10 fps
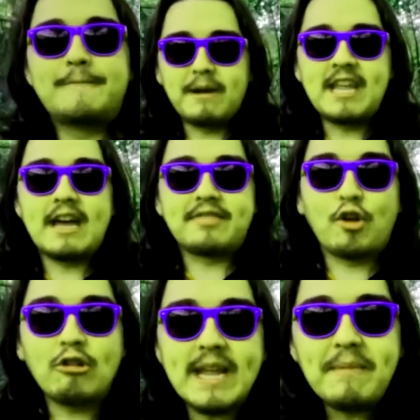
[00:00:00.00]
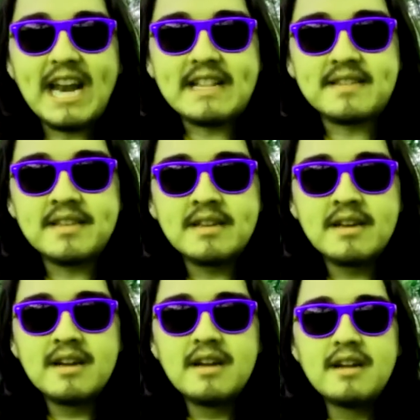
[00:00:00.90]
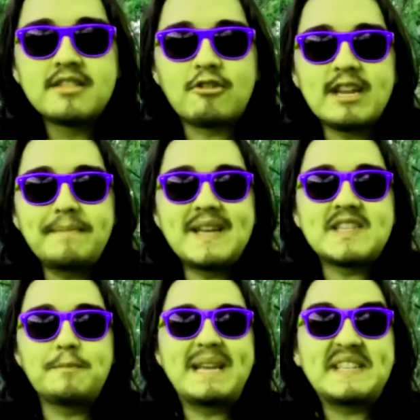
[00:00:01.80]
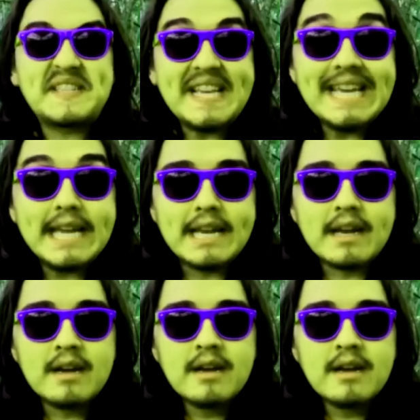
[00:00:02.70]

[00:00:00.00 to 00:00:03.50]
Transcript: But yeah, 30 minutes to be seen